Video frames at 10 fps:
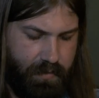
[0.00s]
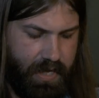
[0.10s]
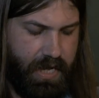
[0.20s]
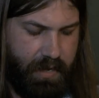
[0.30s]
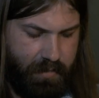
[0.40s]
well,
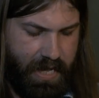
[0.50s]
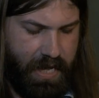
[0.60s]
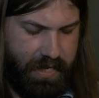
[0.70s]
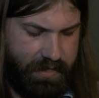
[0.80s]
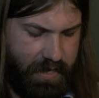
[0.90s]
I got
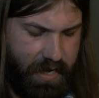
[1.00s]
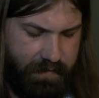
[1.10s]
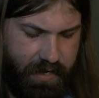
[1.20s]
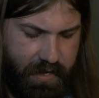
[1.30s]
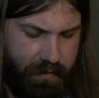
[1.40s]
black. He's going to
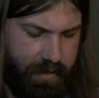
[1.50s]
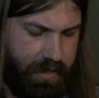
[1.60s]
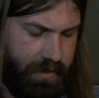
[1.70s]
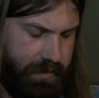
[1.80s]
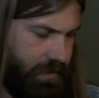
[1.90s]
have to deal with it.